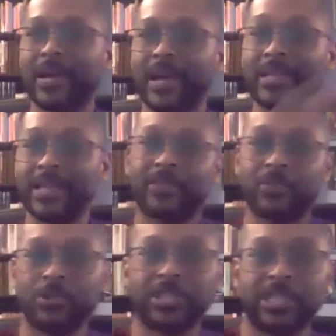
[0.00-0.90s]
And yet, of
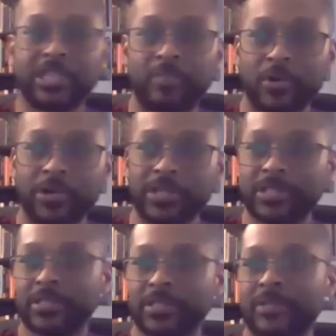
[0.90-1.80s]
course, this is
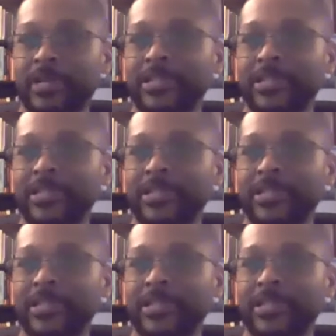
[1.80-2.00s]
bogus. Right?